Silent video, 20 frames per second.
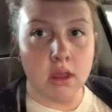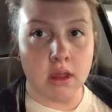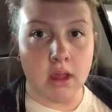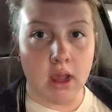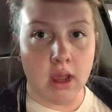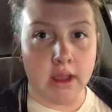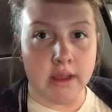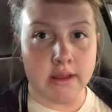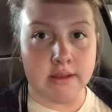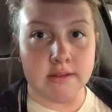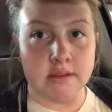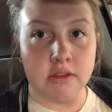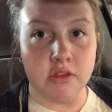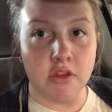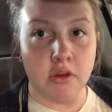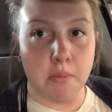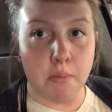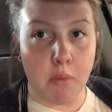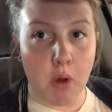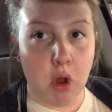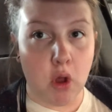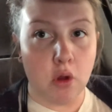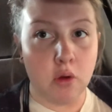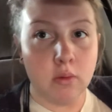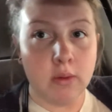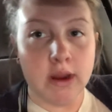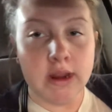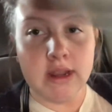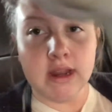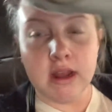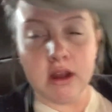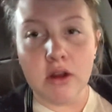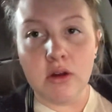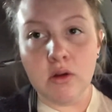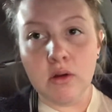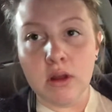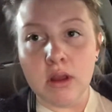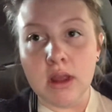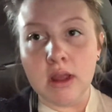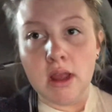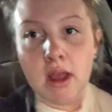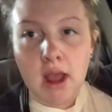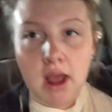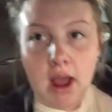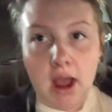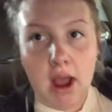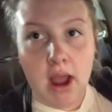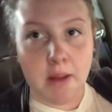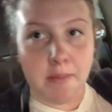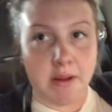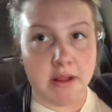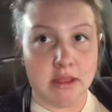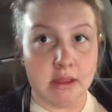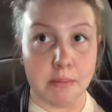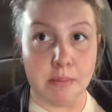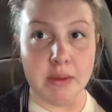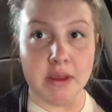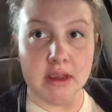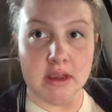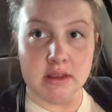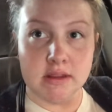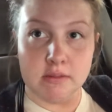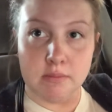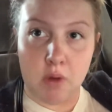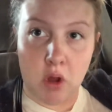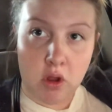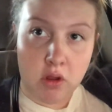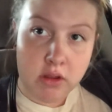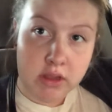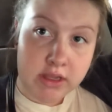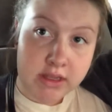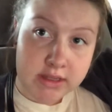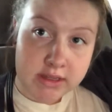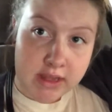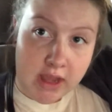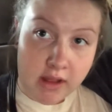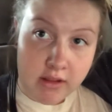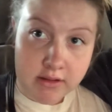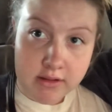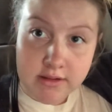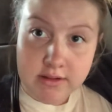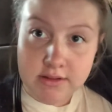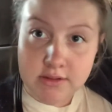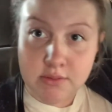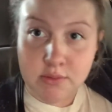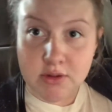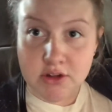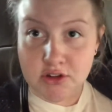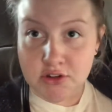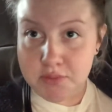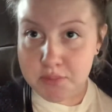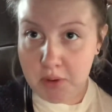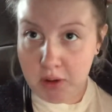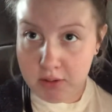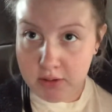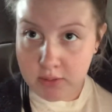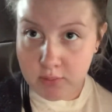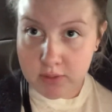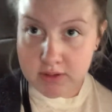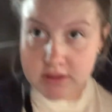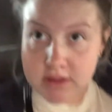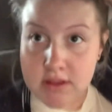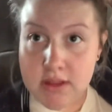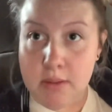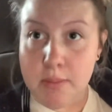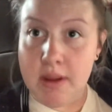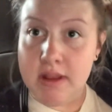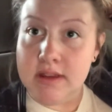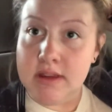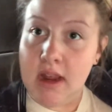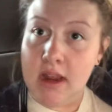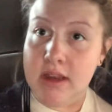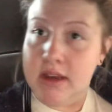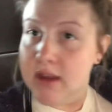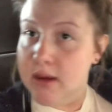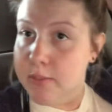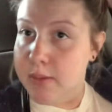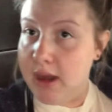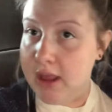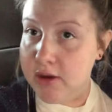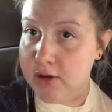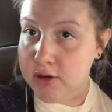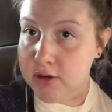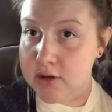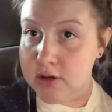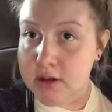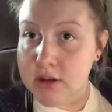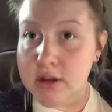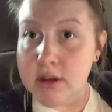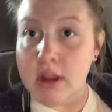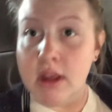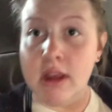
Guys, the mall right now I'm at the biggest mall in Dallas, which probably wasn't the best idea, but I couldn't,